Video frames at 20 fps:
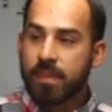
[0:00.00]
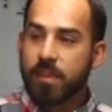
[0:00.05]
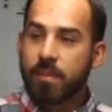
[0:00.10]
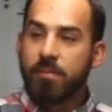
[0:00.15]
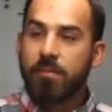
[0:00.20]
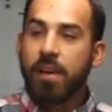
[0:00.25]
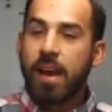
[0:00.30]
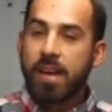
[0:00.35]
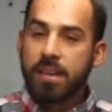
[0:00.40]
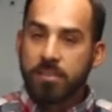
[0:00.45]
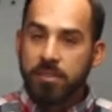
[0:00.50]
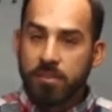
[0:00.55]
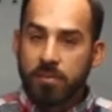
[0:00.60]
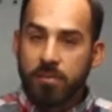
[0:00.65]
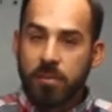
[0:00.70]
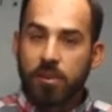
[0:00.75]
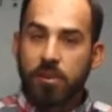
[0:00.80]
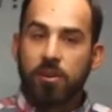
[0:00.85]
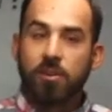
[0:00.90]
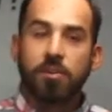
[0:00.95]
The fact you
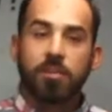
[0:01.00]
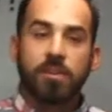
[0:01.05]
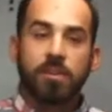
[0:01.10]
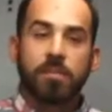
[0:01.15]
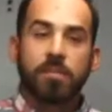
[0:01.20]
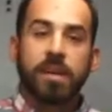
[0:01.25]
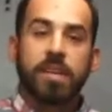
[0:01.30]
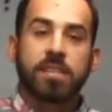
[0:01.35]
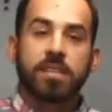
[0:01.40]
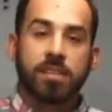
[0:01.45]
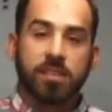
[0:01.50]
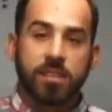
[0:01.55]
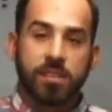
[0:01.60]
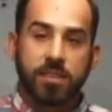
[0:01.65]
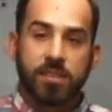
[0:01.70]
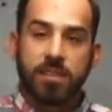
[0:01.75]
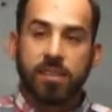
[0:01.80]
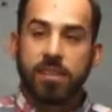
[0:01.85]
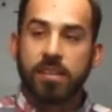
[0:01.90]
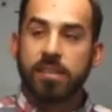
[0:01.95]
even heard the
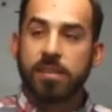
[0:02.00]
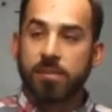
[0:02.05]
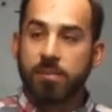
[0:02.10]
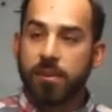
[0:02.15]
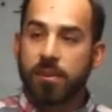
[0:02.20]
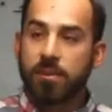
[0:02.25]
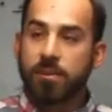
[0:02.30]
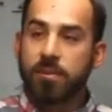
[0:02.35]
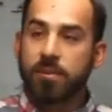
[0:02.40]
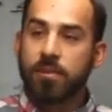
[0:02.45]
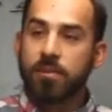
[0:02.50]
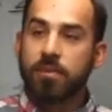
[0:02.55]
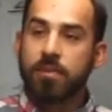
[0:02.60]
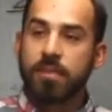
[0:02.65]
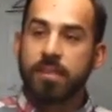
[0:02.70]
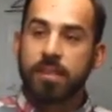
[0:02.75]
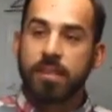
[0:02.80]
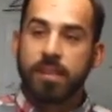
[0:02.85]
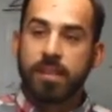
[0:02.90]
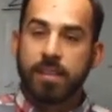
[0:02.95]
message is a miracle.
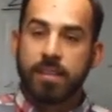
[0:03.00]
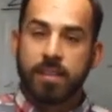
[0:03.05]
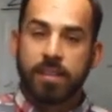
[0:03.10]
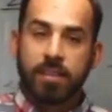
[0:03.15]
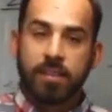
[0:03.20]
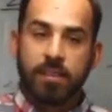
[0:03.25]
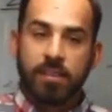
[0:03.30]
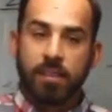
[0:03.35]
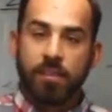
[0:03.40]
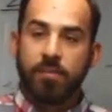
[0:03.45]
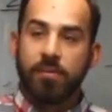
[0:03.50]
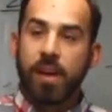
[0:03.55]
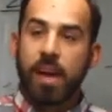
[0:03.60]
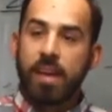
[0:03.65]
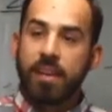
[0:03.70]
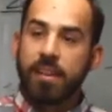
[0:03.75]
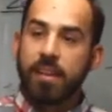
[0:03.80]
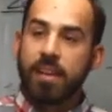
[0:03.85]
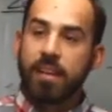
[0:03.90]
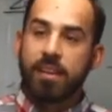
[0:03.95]
The
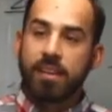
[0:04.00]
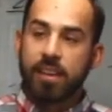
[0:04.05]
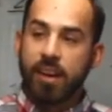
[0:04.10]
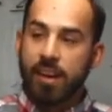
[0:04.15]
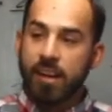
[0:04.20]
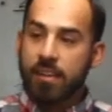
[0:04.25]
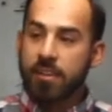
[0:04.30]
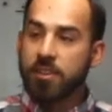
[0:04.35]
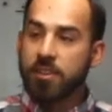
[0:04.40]
fact that it got